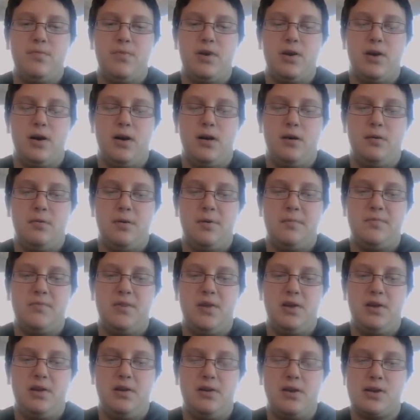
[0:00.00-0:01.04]
Um, I'm
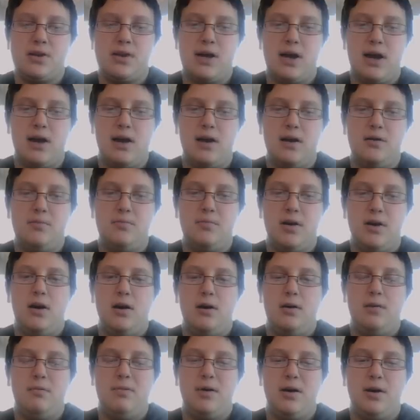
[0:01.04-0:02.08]
thinking of time,
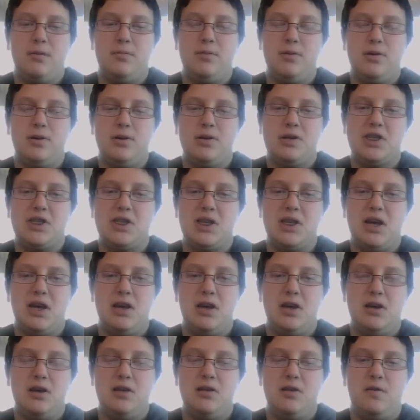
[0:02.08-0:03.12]
um, I'm gonna
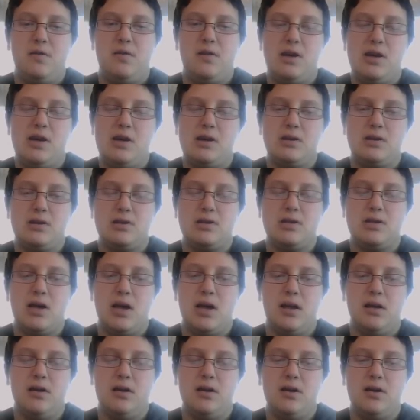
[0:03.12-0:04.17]
say things
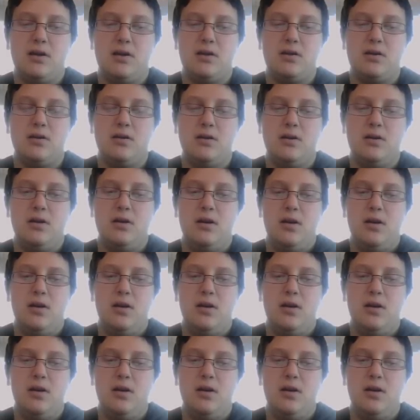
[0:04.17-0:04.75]
that, like,